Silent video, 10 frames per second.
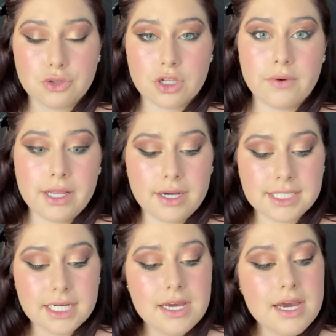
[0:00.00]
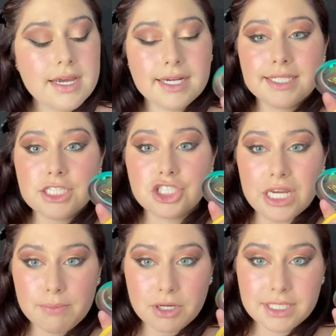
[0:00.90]
glowy looks because this
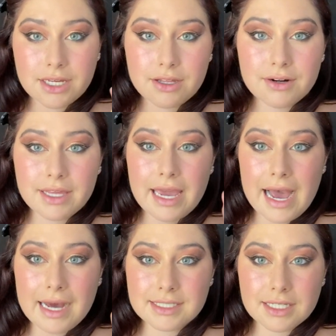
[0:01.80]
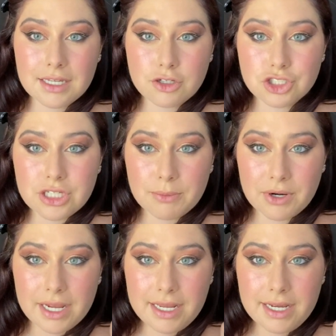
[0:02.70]
shade particularly has a little
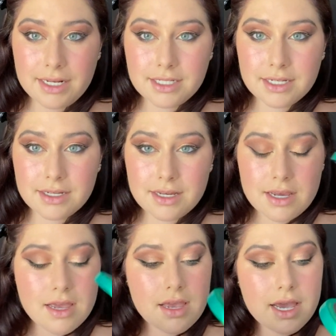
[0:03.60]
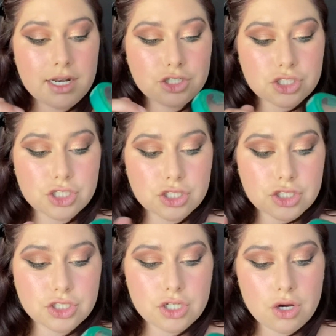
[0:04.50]
shimmer in it and it just looks
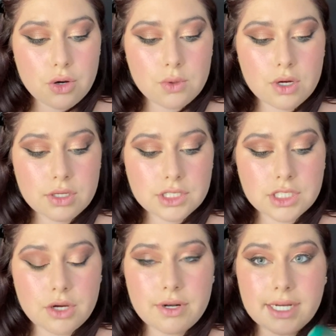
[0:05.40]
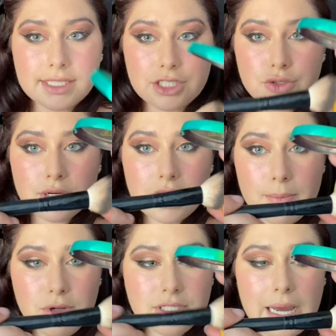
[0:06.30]
so, so nice. I do a
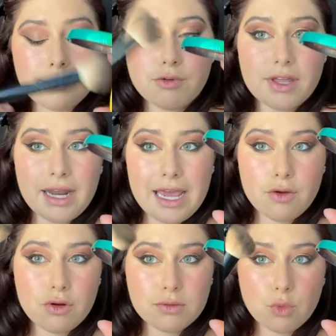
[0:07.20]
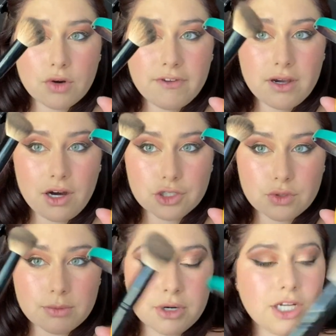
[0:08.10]
couple taps with an angled Morphe
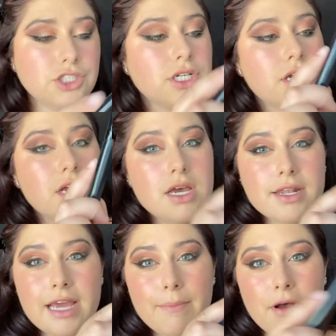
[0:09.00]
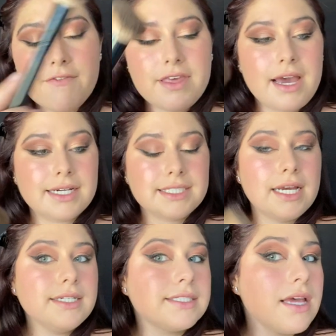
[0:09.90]
contour brush, tap off the
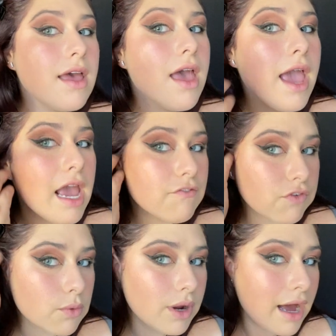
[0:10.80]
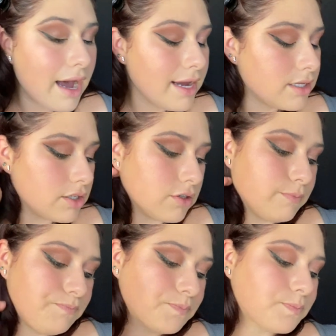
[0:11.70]
excess. And for what I do